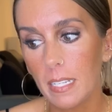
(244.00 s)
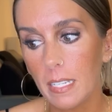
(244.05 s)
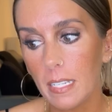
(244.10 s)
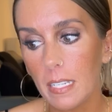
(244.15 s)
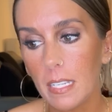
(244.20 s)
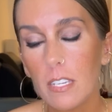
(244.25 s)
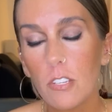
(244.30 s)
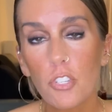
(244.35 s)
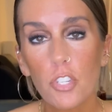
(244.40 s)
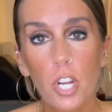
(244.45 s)

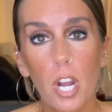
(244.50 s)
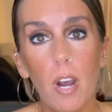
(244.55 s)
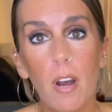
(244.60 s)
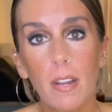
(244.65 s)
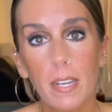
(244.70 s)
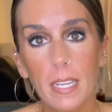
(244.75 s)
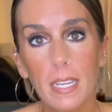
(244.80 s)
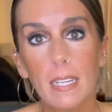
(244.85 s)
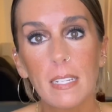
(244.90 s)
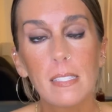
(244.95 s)
niche
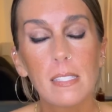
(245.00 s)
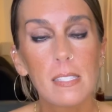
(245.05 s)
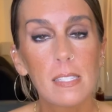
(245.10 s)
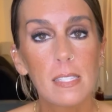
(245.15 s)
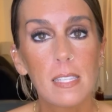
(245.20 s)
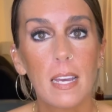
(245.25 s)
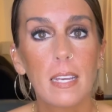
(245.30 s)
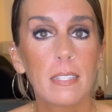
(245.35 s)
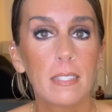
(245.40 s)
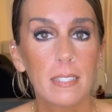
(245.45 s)
audience
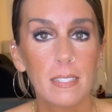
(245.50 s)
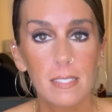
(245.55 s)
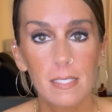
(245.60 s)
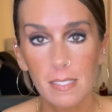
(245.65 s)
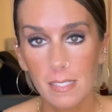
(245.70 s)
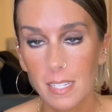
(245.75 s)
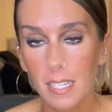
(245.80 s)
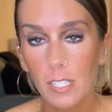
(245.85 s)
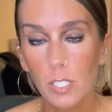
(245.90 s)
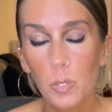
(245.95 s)
that
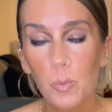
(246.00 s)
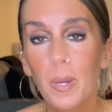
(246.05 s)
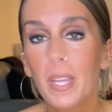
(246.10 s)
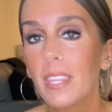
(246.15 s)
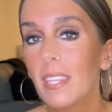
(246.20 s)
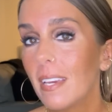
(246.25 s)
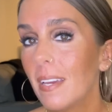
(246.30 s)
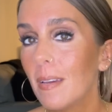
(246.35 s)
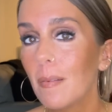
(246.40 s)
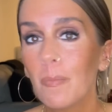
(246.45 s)
sticks with
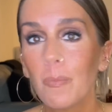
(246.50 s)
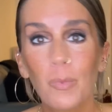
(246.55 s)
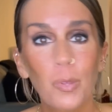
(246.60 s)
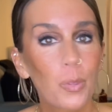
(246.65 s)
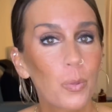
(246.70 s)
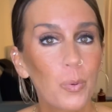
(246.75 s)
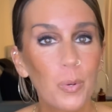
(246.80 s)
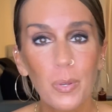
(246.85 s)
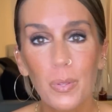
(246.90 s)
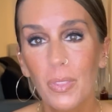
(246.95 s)
him
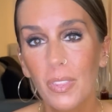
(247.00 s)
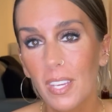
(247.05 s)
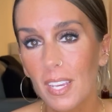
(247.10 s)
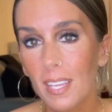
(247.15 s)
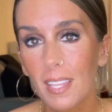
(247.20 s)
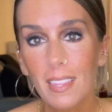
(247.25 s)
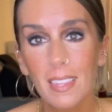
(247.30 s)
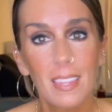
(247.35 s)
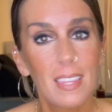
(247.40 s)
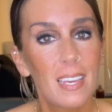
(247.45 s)
through thick
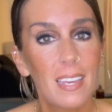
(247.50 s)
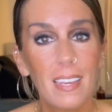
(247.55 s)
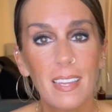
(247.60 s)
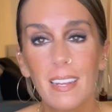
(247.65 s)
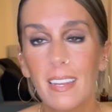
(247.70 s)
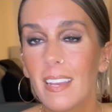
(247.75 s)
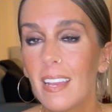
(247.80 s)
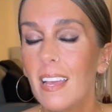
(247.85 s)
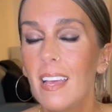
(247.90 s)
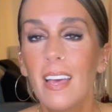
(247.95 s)
and
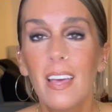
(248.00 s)
thin.